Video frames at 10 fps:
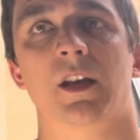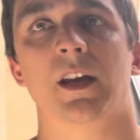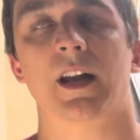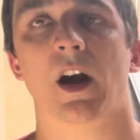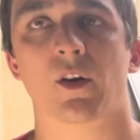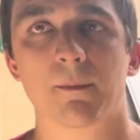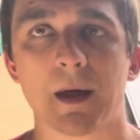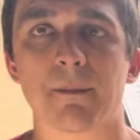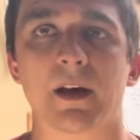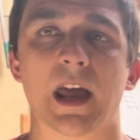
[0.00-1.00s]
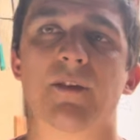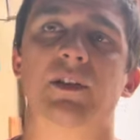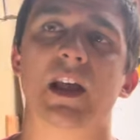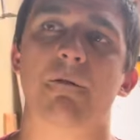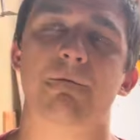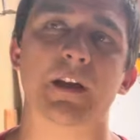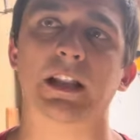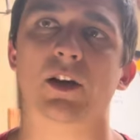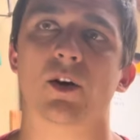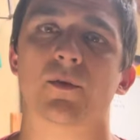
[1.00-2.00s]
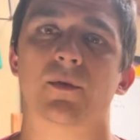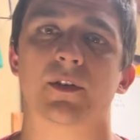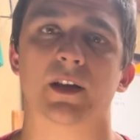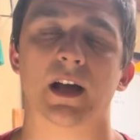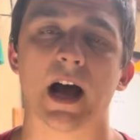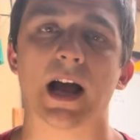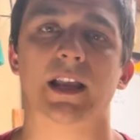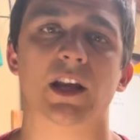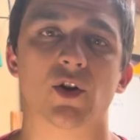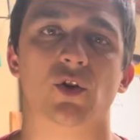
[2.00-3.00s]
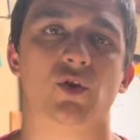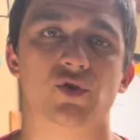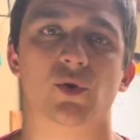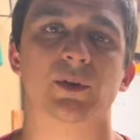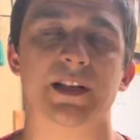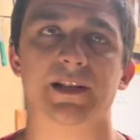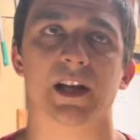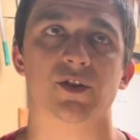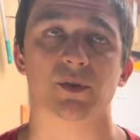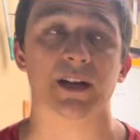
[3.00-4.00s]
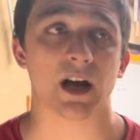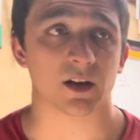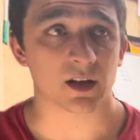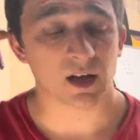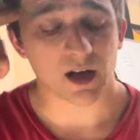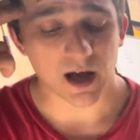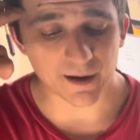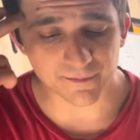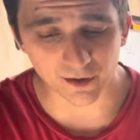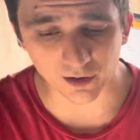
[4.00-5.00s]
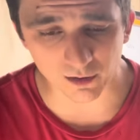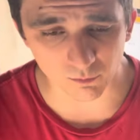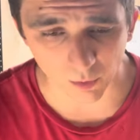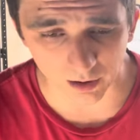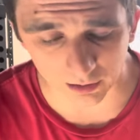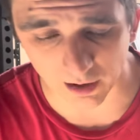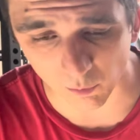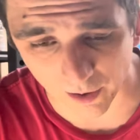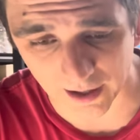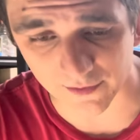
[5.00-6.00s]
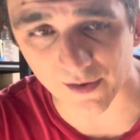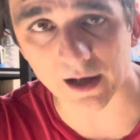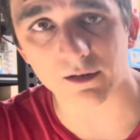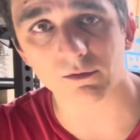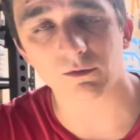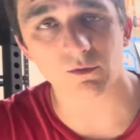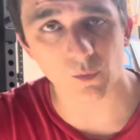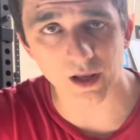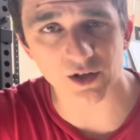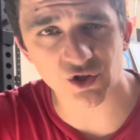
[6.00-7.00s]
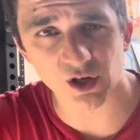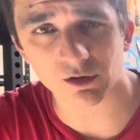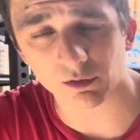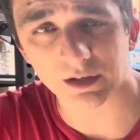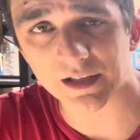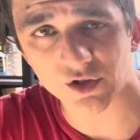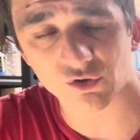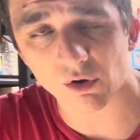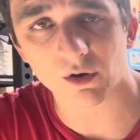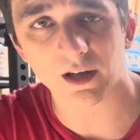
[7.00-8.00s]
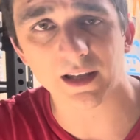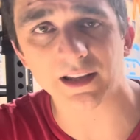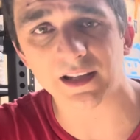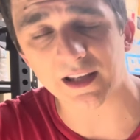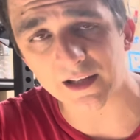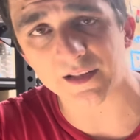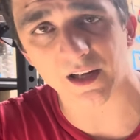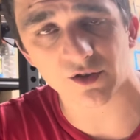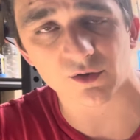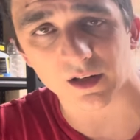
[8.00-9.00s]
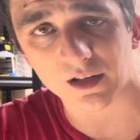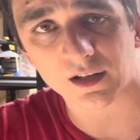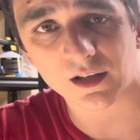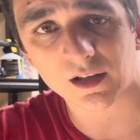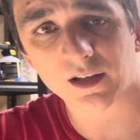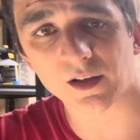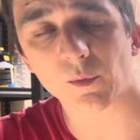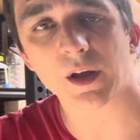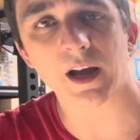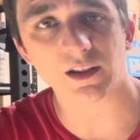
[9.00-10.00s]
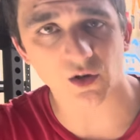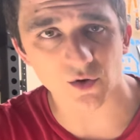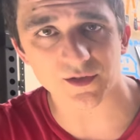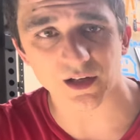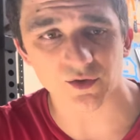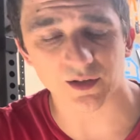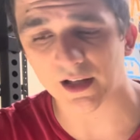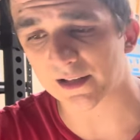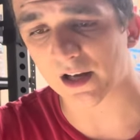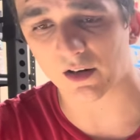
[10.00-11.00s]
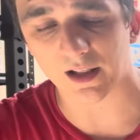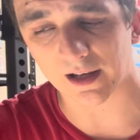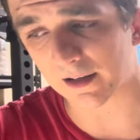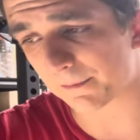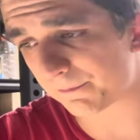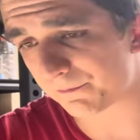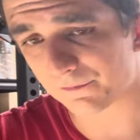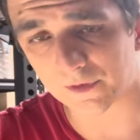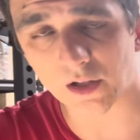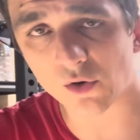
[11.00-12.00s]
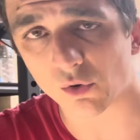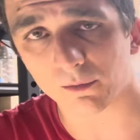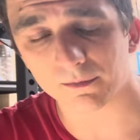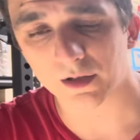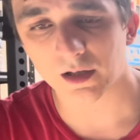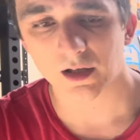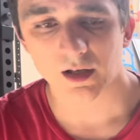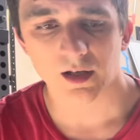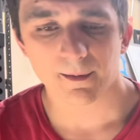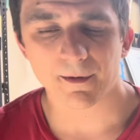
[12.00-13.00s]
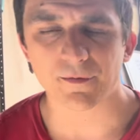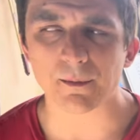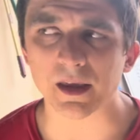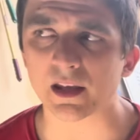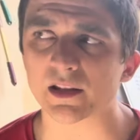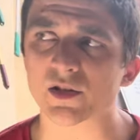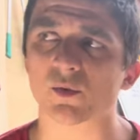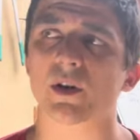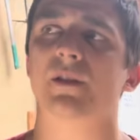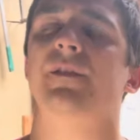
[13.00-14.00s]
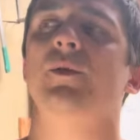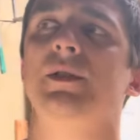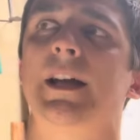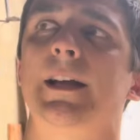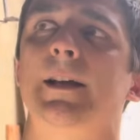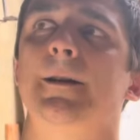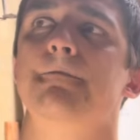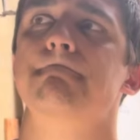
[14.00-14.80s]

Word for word: and I remember having that feeling of, I cannot control the eccentric. Now, I'm very well aware that we are generally stronger in the eccentric than we are in the concentric. That's kind of like the norm. But for me in the squat, it feels like,